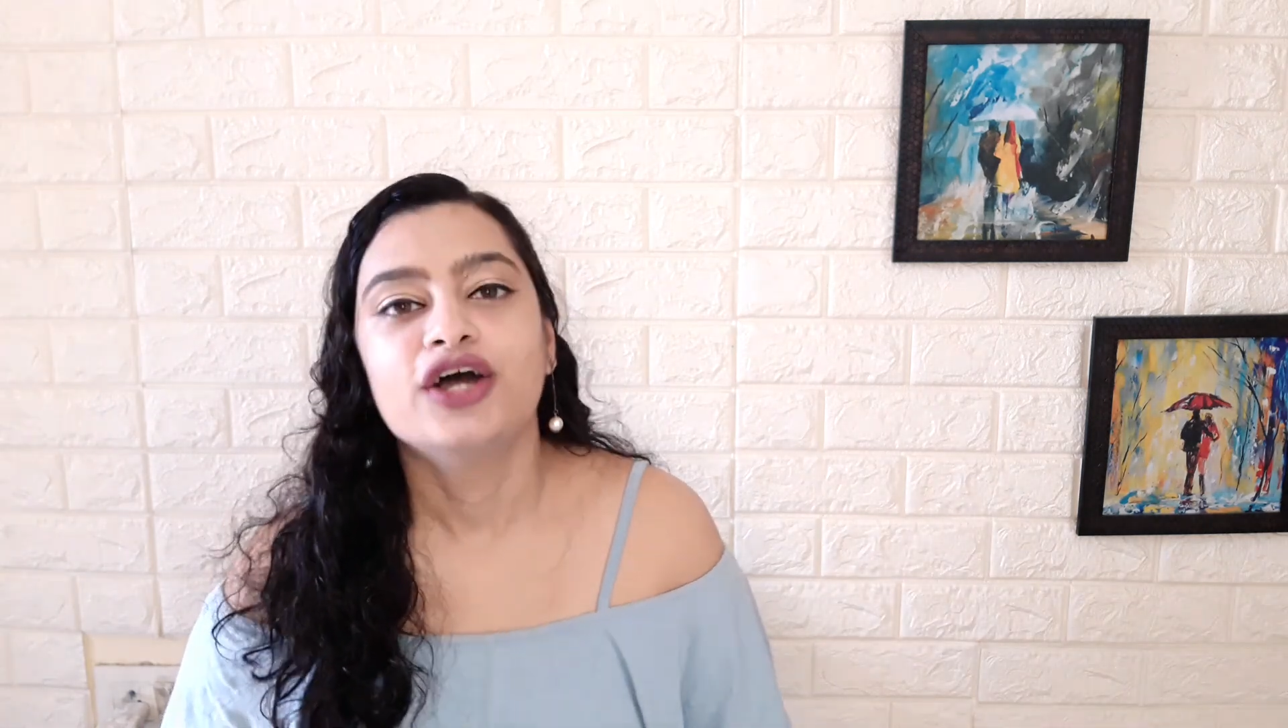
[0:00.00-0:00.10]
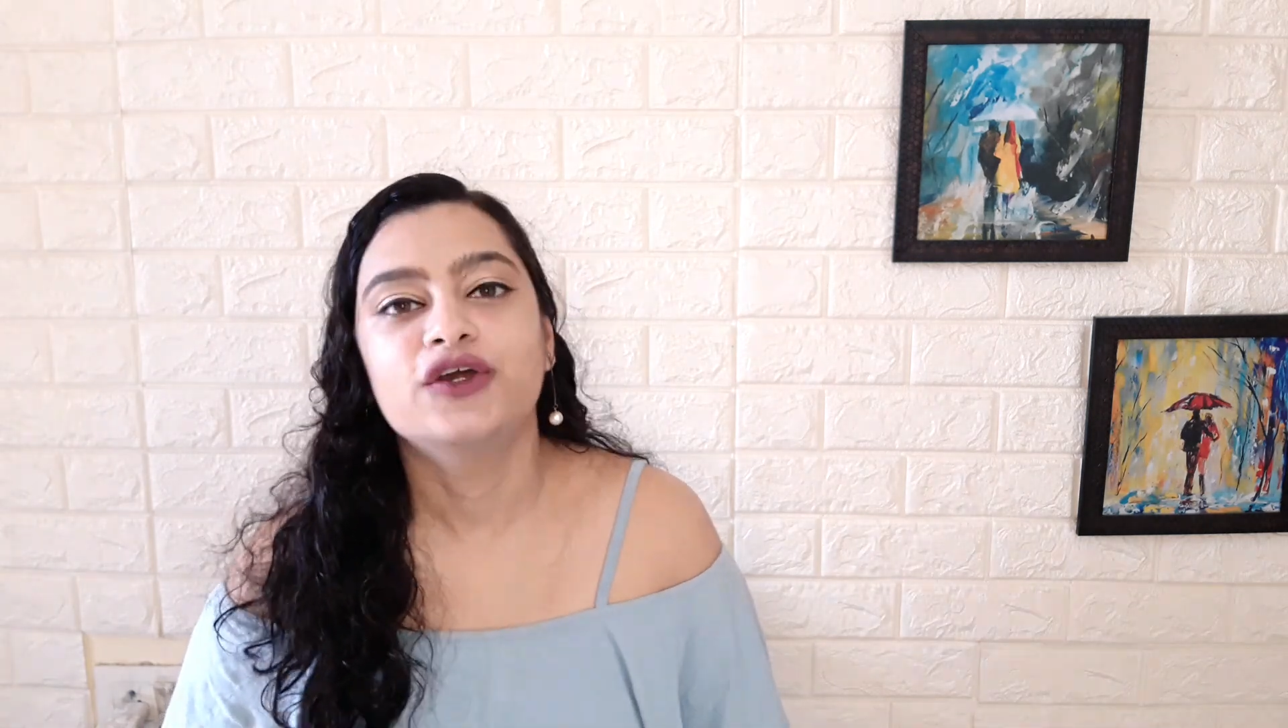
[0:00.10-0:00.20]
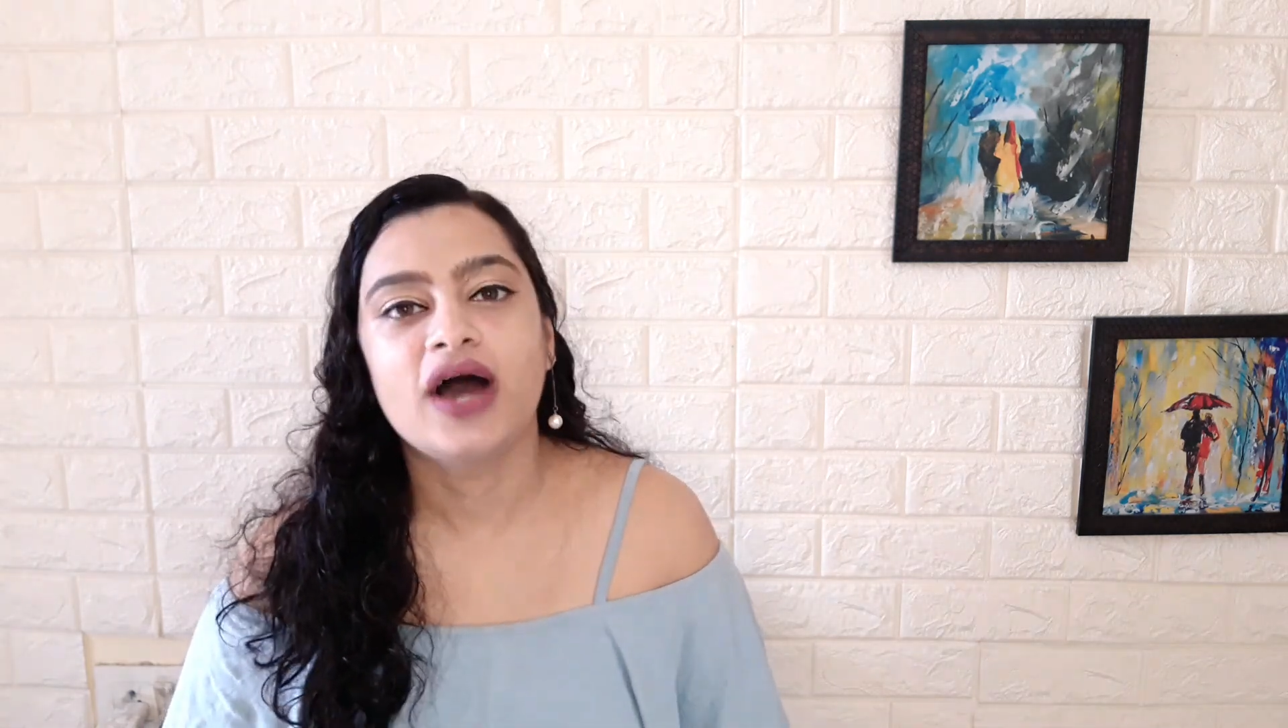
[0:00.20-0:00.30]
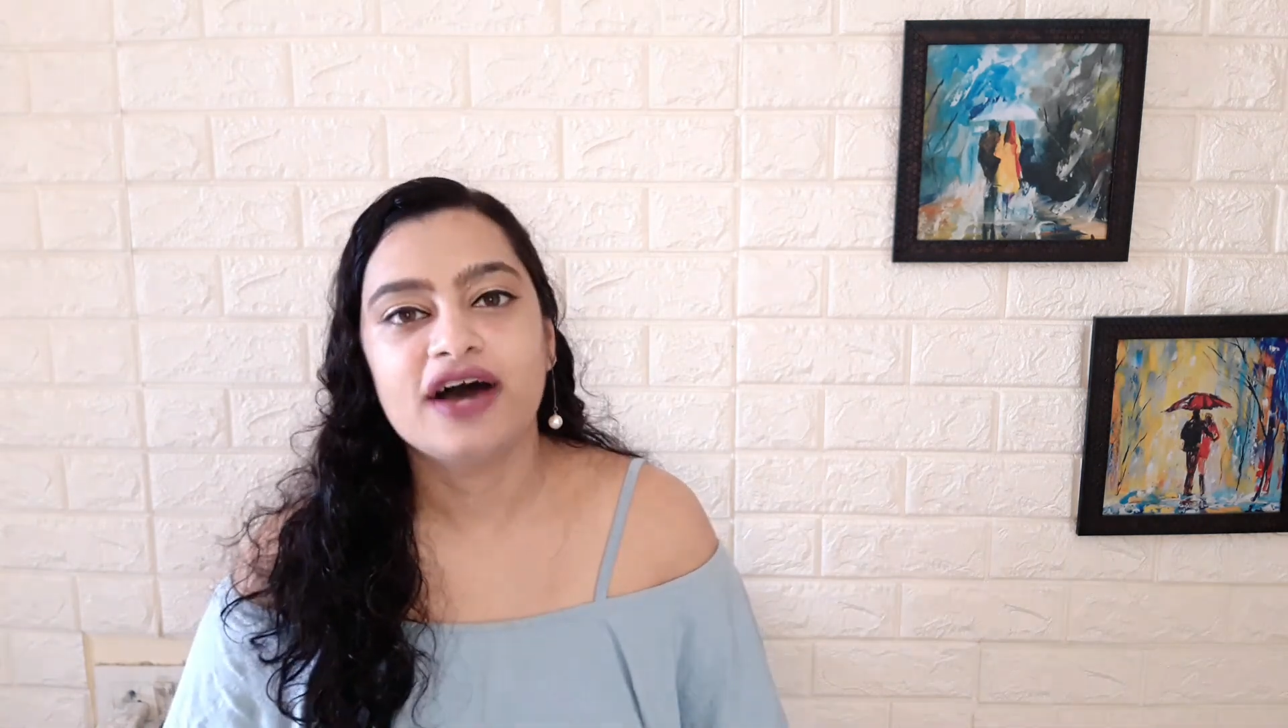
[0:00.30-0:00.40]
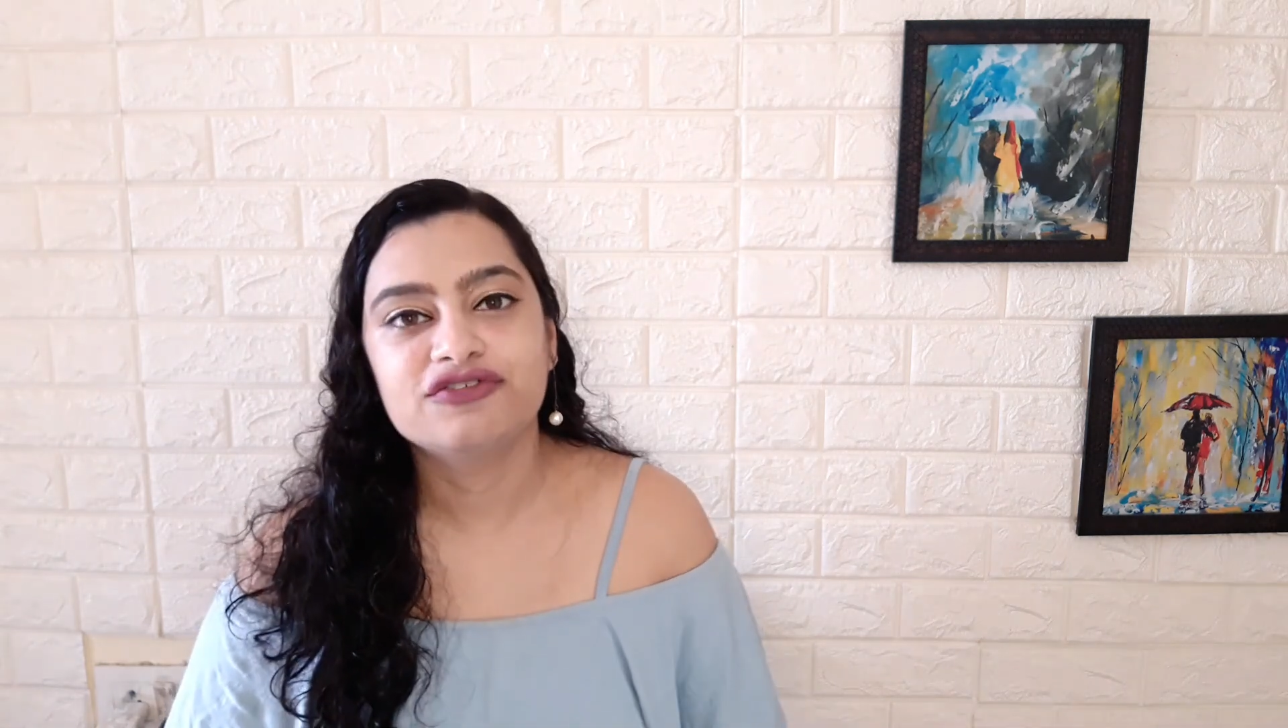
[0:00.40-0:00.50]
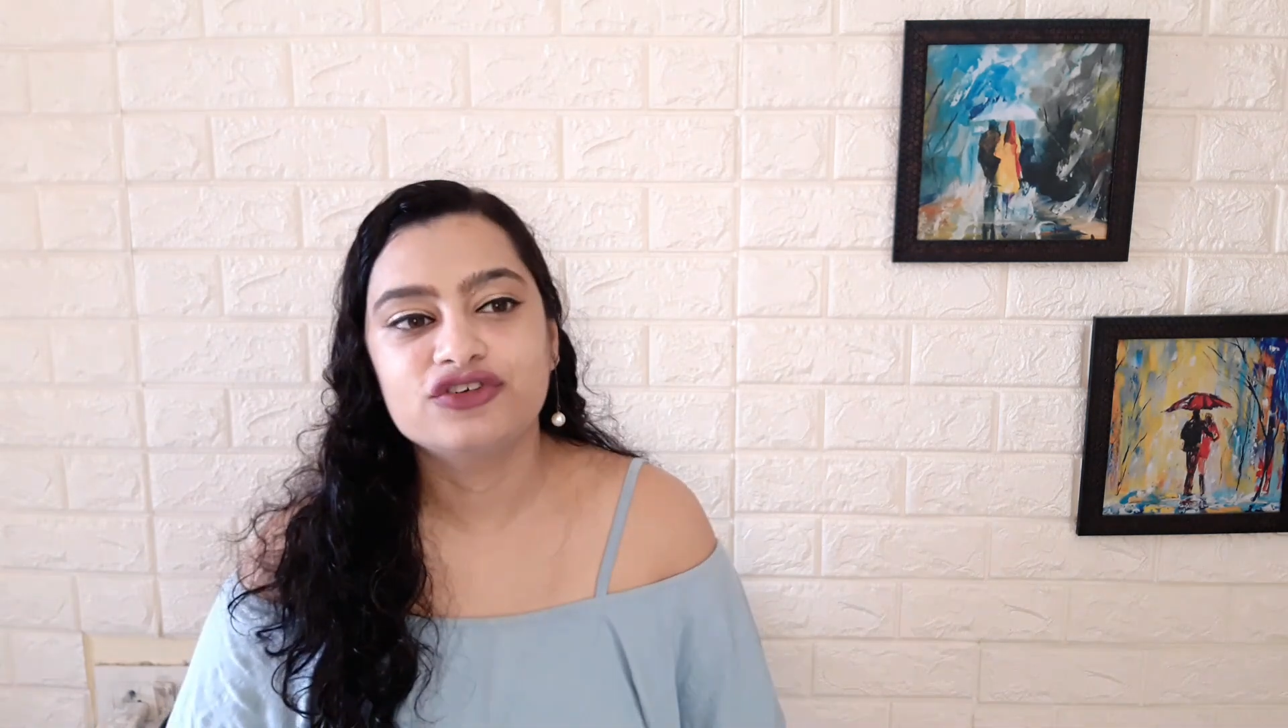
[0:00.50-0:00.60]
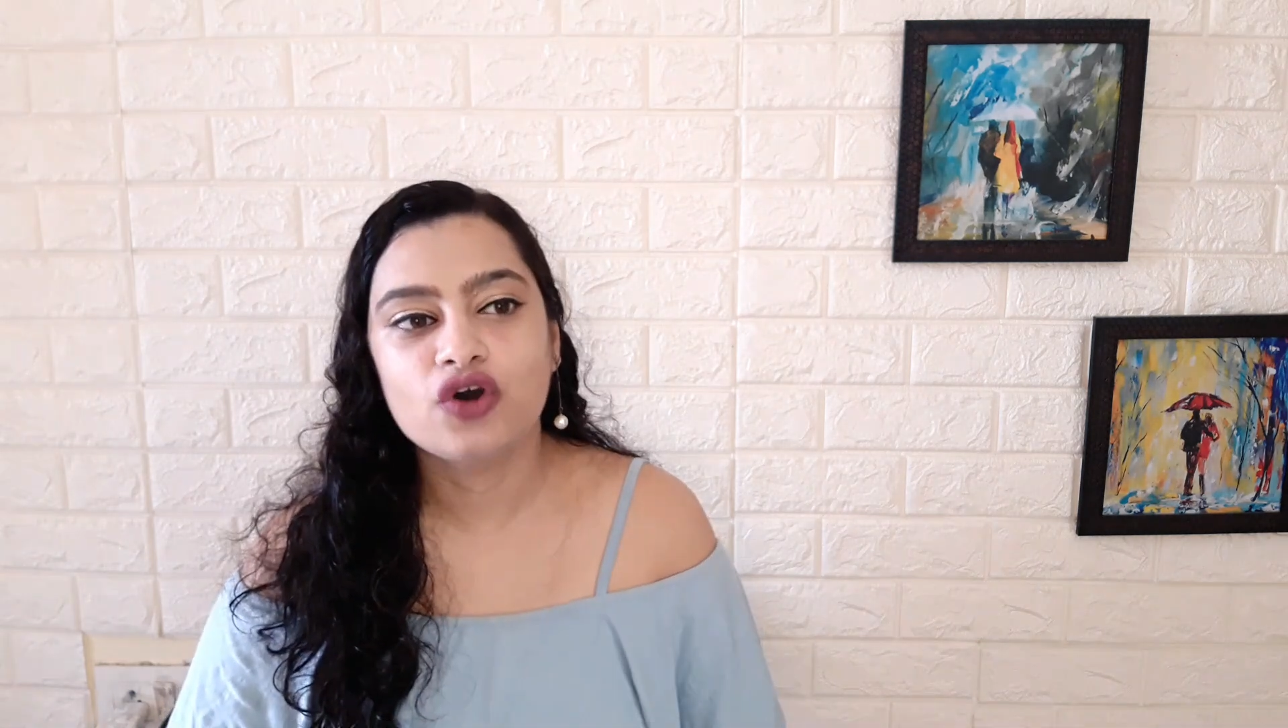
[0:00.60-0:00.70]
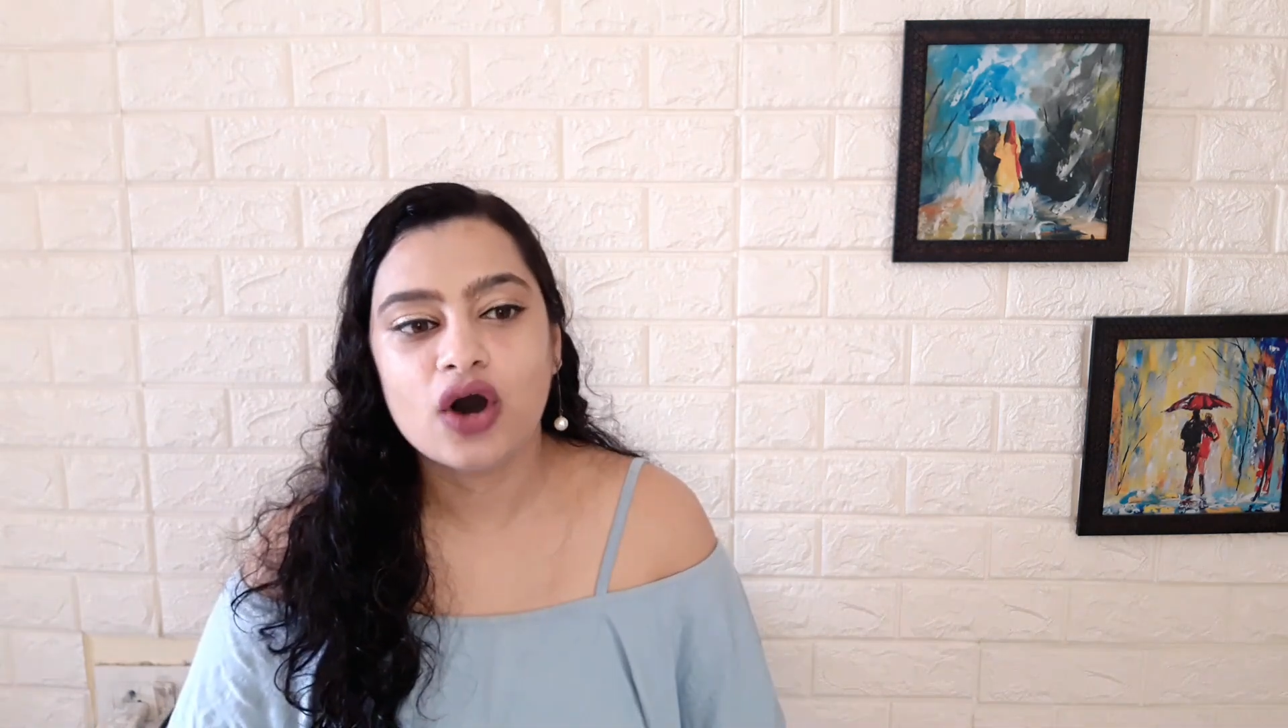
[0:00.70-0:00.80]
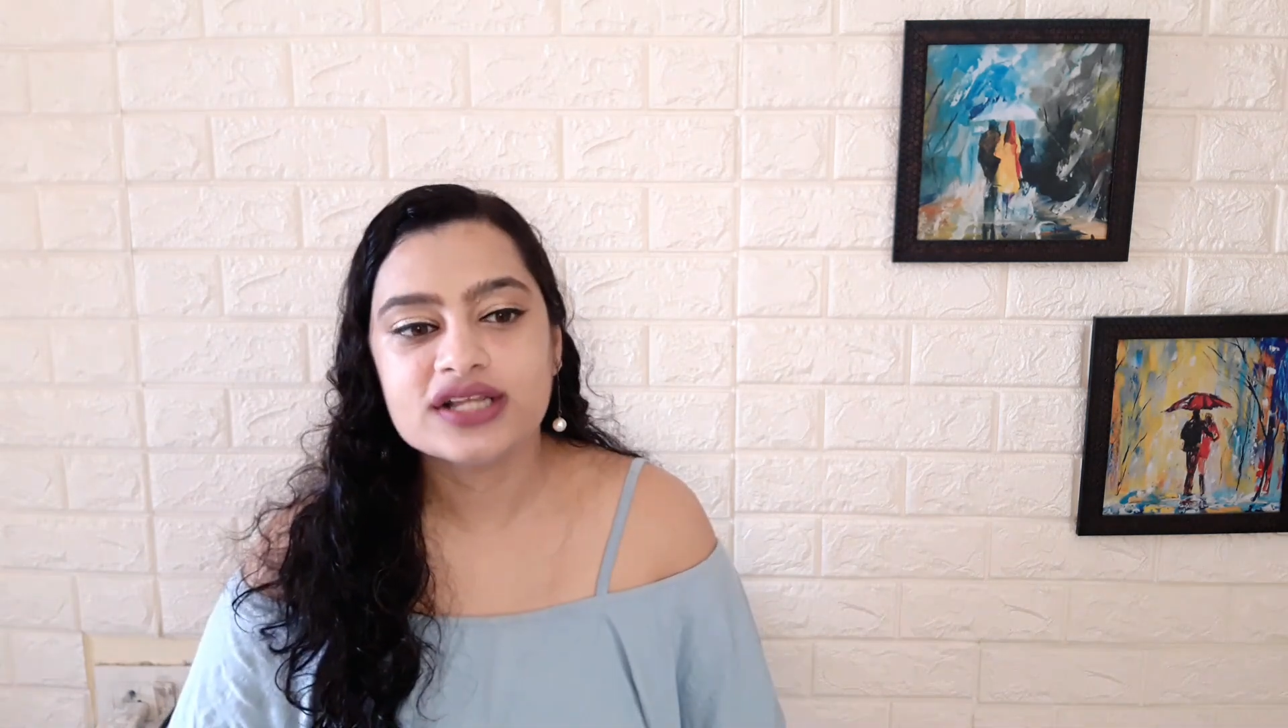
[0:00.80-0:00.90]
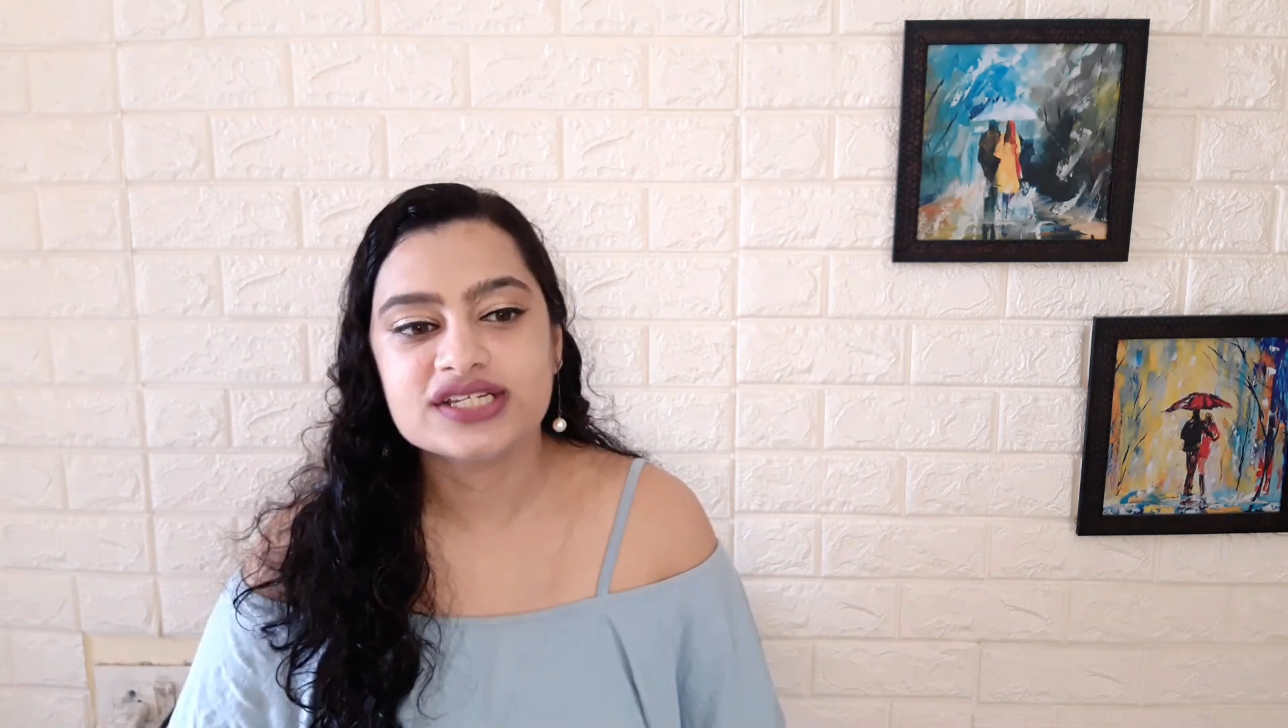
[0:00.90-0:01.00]
you have
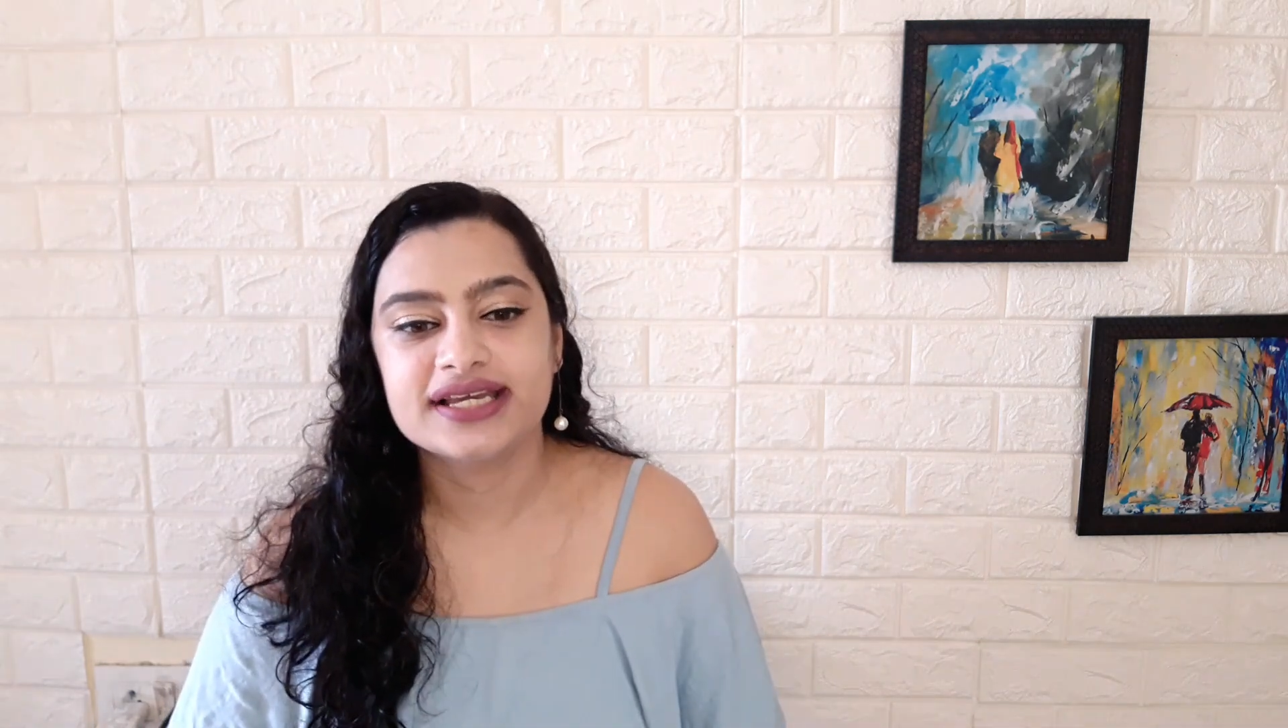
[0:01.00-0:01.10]
got